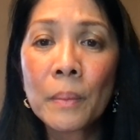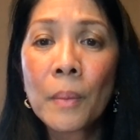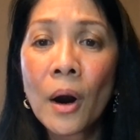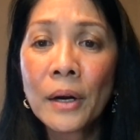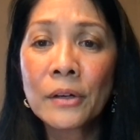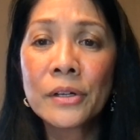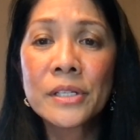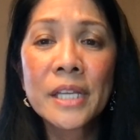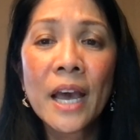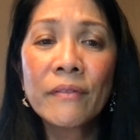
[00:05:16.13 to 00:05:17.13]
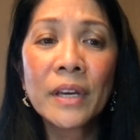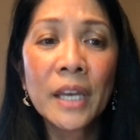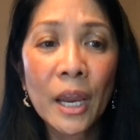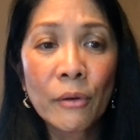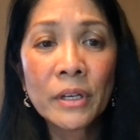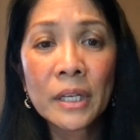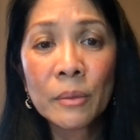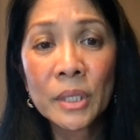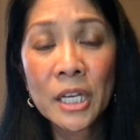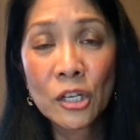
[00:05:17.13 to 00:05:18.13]
partners have inherent
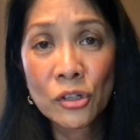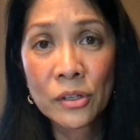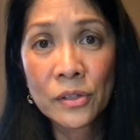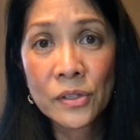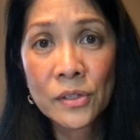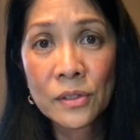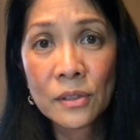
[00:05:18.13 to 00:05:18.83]
limitations.